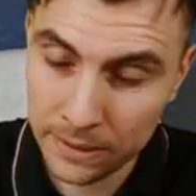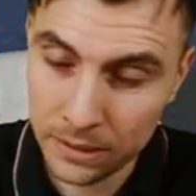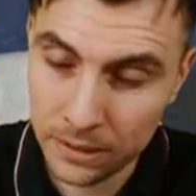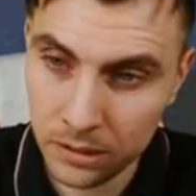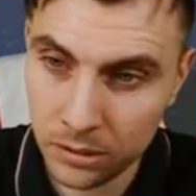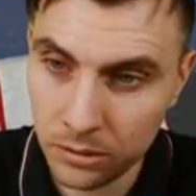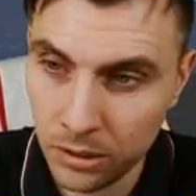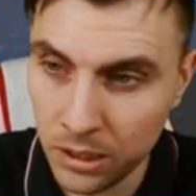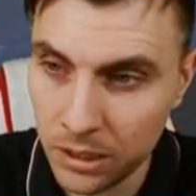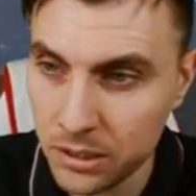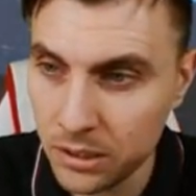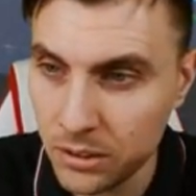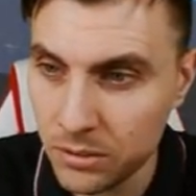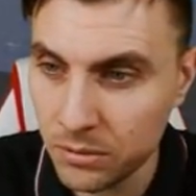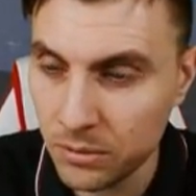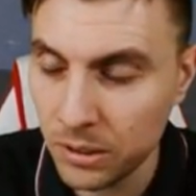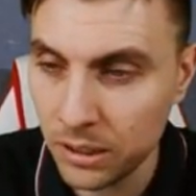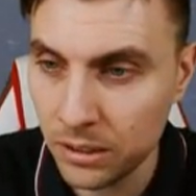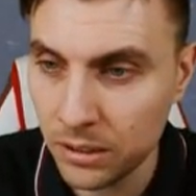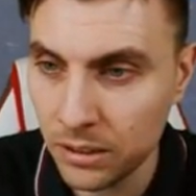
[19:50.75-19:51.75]
And the grassy
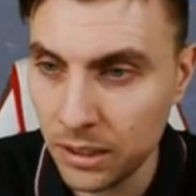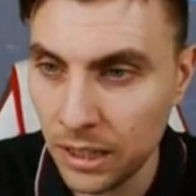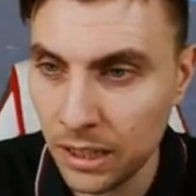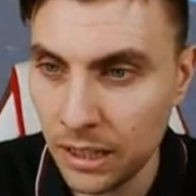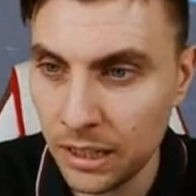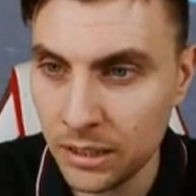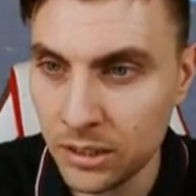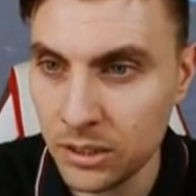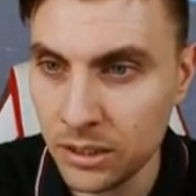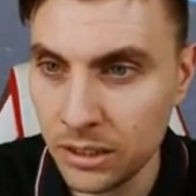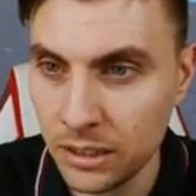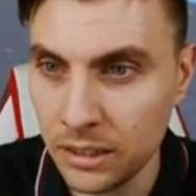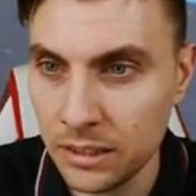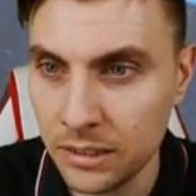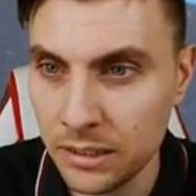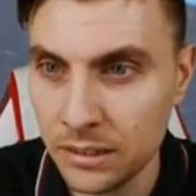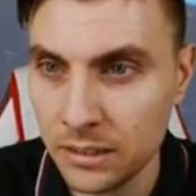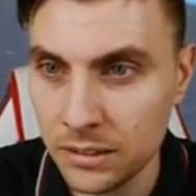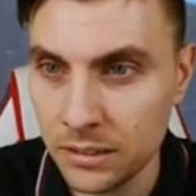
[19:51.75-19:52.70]
terrain gonna actually